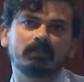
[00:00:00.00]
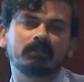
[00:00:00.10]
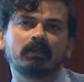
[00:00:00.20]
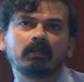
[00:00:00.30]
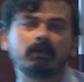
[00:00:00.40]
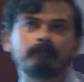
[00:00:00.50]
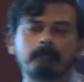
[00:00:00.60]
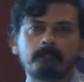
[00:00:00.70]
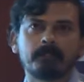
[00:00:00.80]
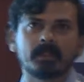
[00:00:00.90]
uh,
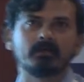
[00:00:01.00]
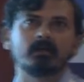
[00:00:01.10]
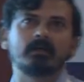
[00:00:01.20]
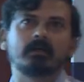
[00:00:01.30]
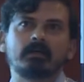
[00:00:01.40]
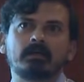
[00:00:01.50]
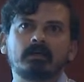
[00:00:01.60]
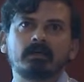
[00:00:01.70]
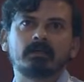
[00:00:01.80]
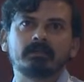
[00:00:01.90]
um,
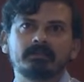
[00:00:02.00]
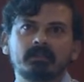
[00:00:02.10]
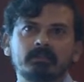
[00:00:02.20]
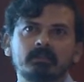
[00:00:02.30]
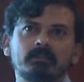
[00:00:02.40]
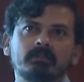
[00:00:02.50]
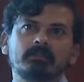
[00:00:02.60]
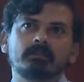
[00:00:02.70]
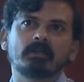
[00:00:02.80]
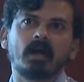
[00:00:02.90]
uh, the
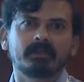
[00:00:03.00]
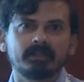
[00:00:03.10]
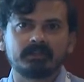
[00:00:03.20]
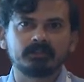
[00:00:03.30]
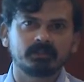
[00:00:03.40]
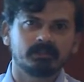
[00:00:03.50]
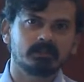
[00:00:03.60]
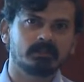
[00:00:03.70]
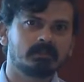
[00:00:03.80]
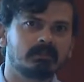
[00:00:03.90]
architecture